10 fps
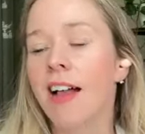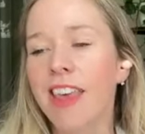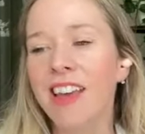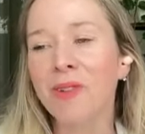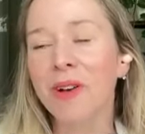
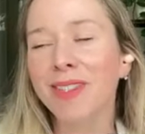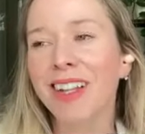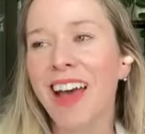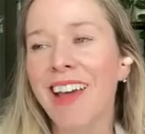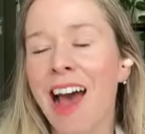And then what
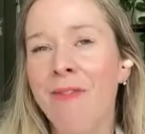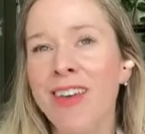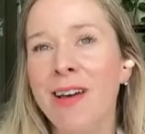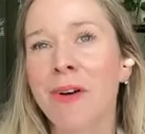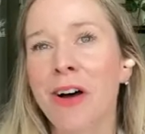was it like
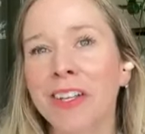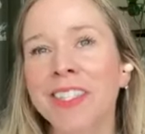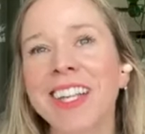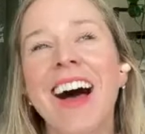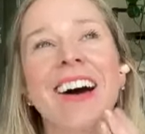having a
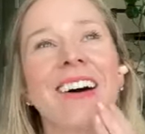boss?